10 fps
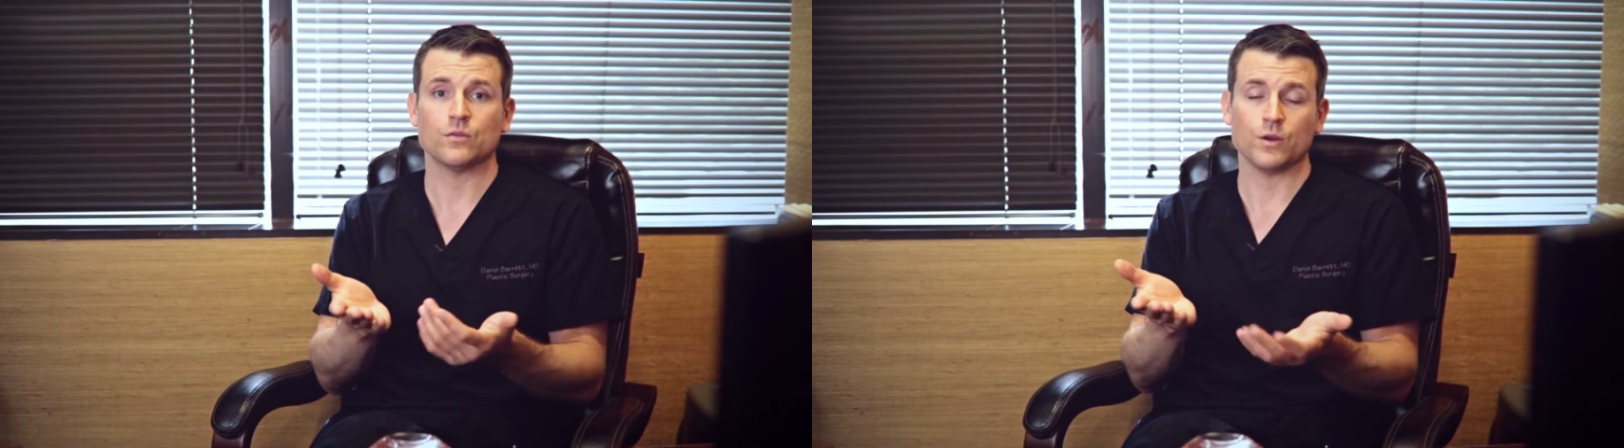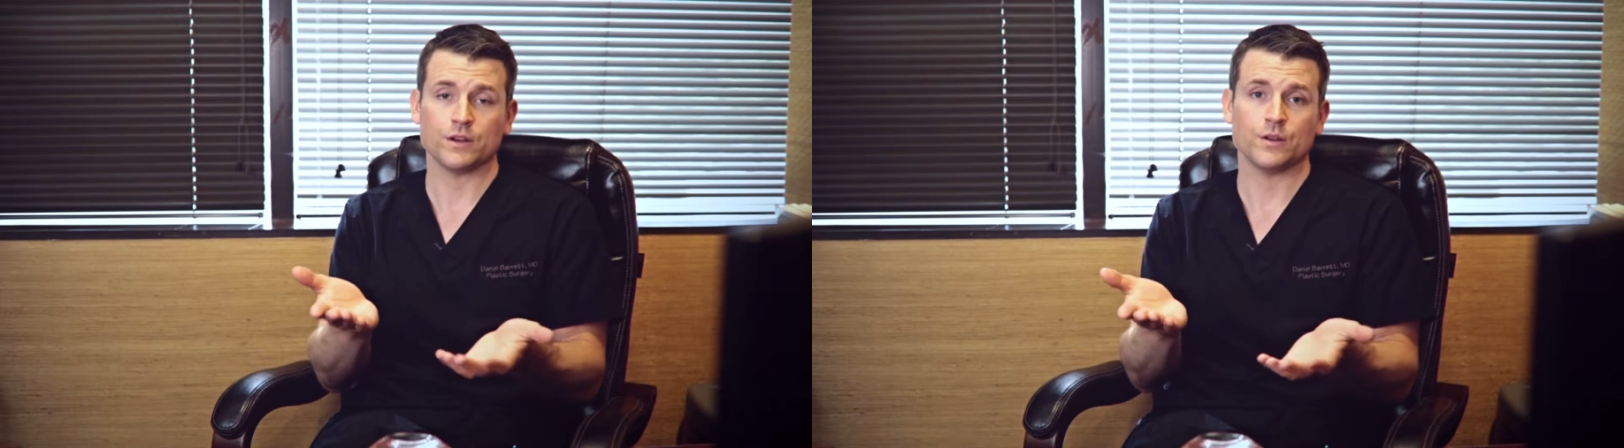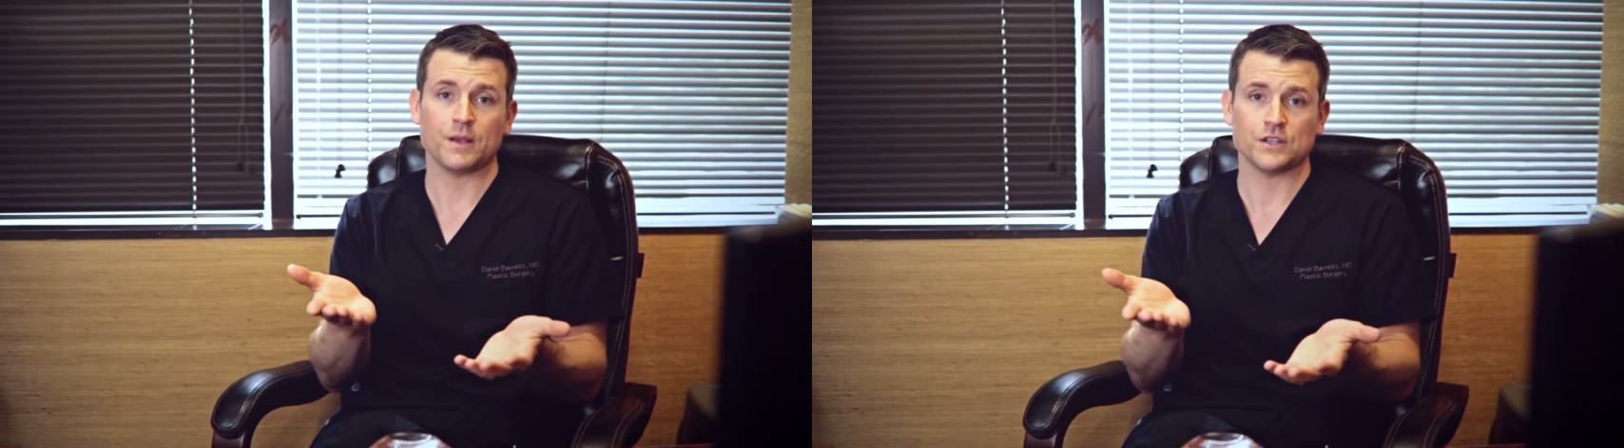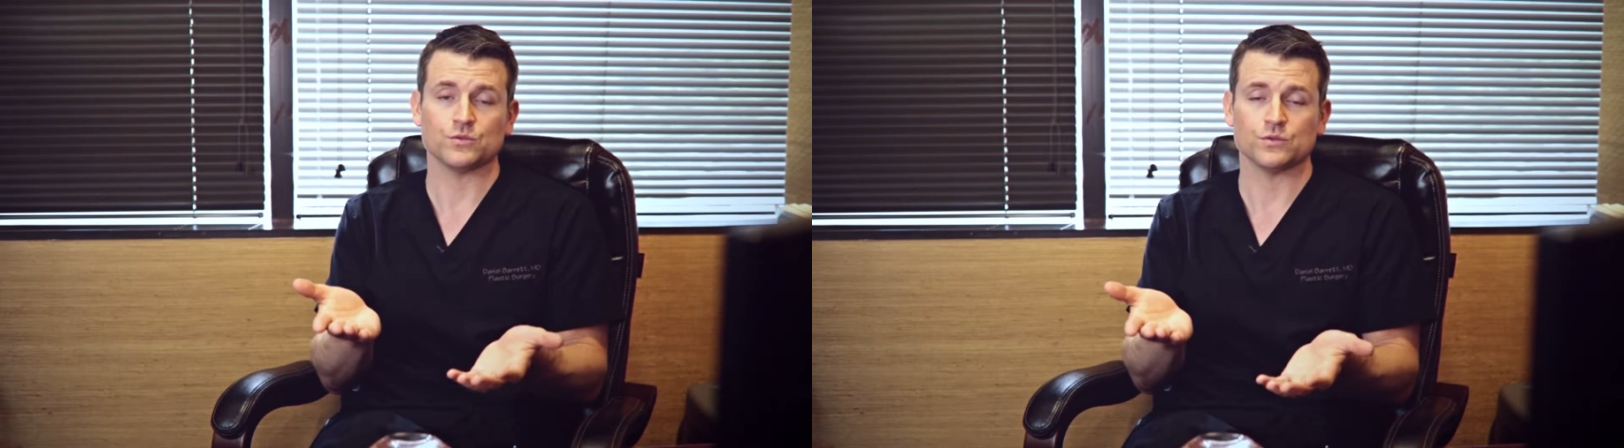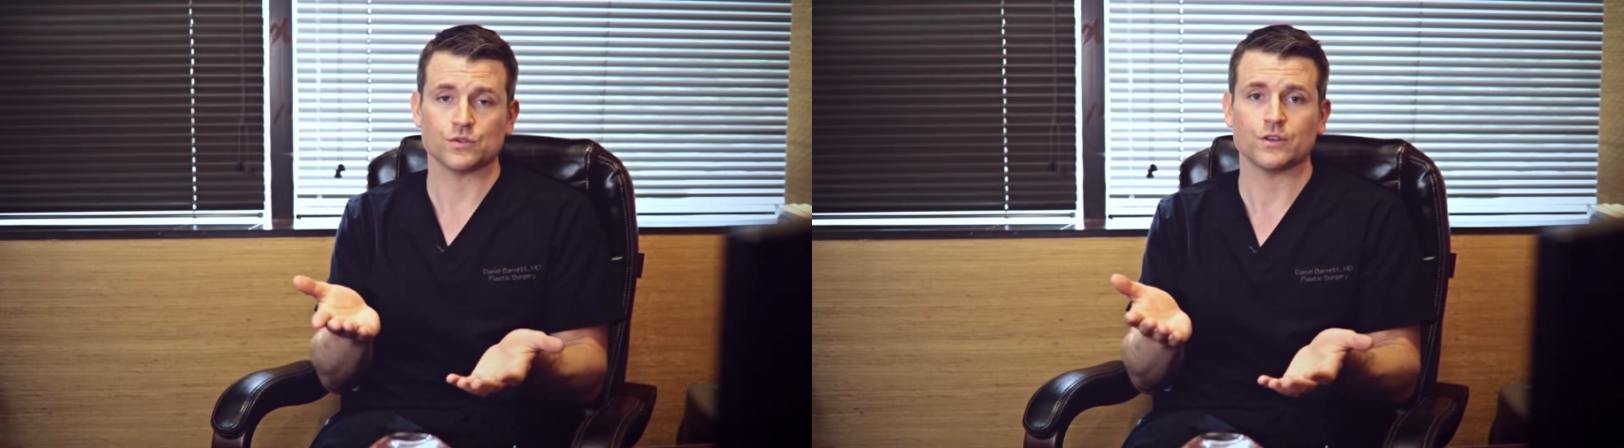for what your
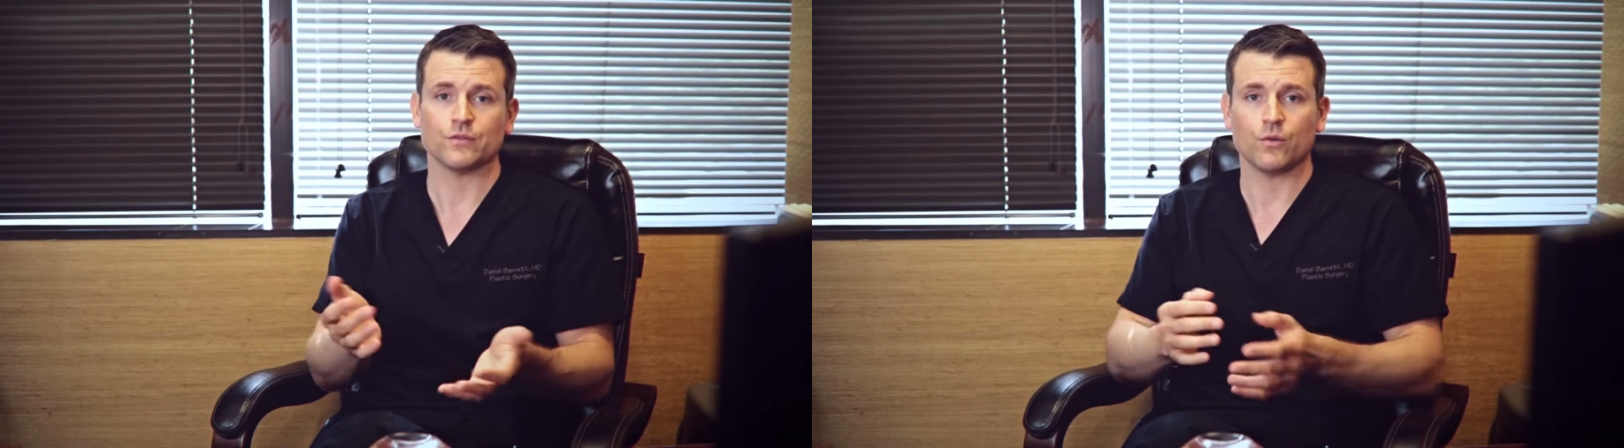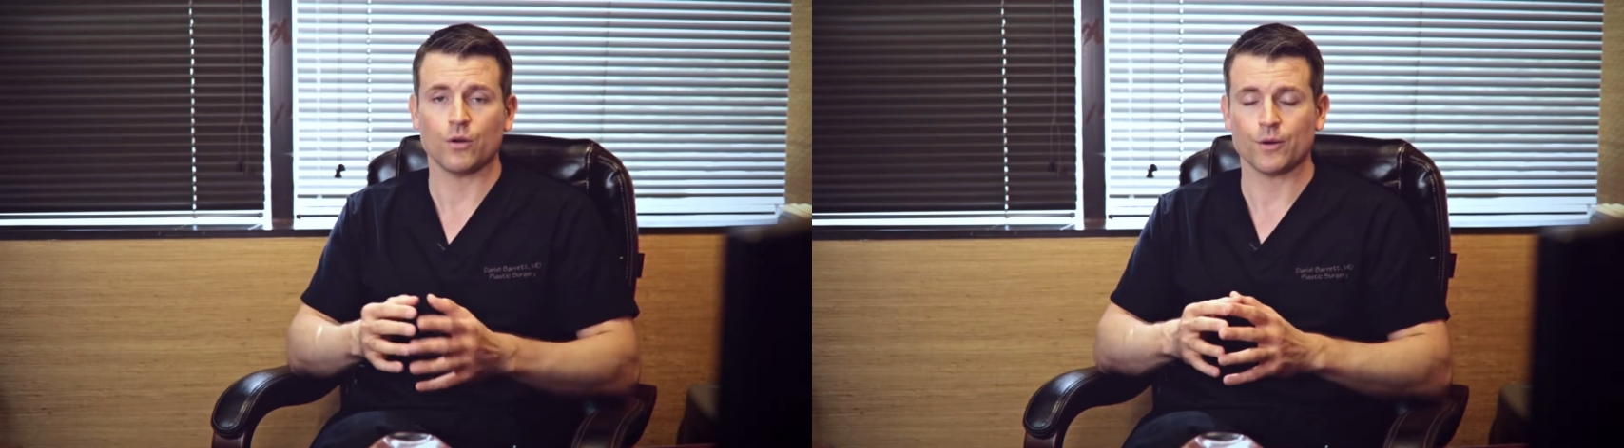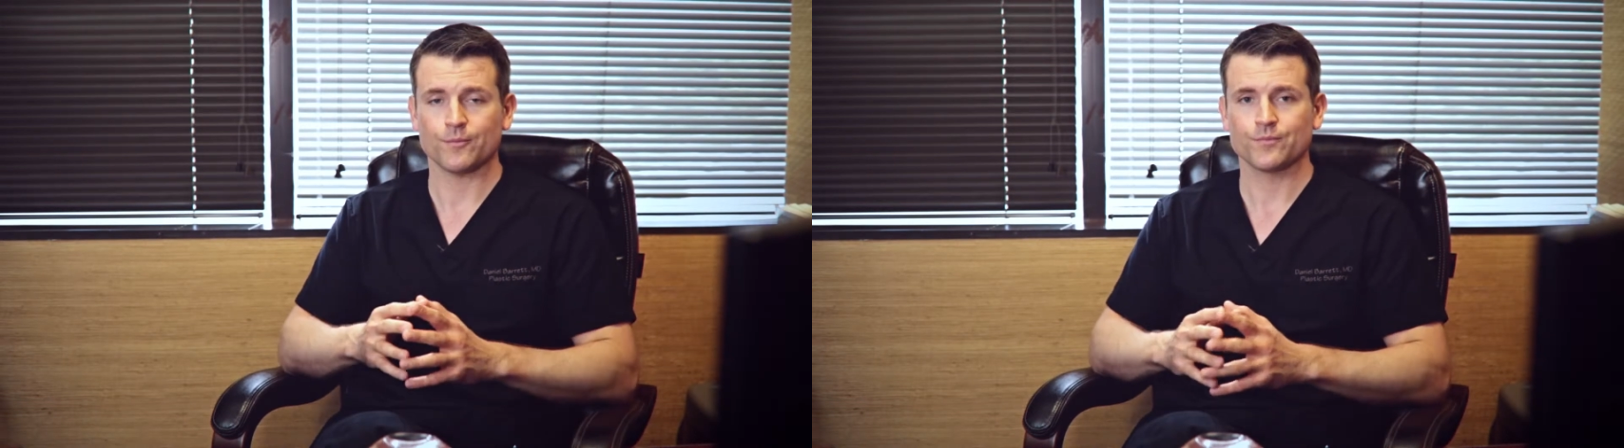patient was looking for.